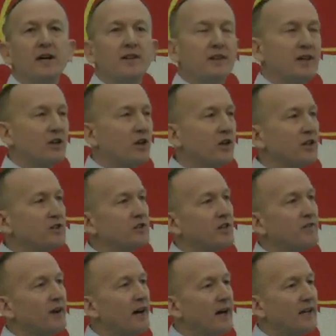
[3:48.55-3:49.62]
the incursion
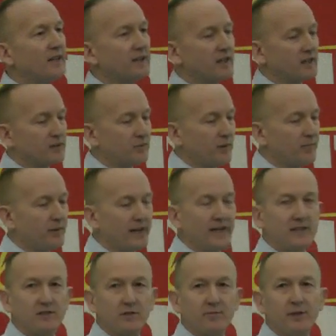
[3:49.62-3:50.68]
of high deductible
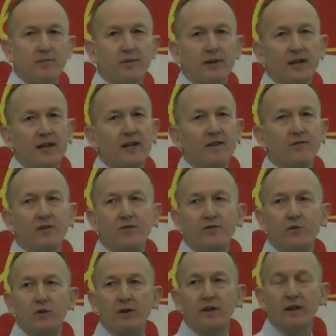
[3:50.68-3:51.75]
plans that people can't even
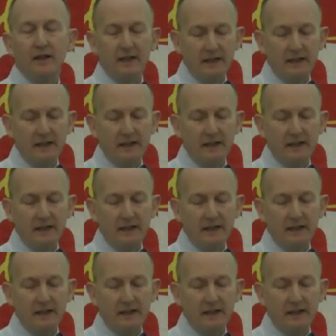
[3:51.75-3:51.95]
afford.